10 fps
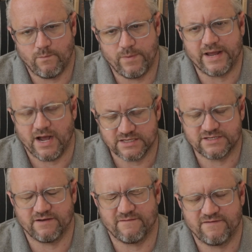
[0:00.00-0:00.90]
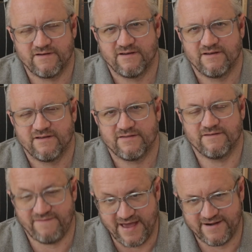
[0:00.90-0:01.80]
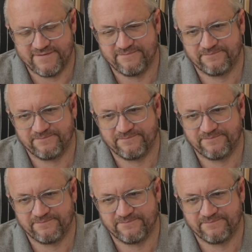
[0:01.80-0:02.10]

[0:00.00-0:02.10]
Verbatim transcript: because of the Fed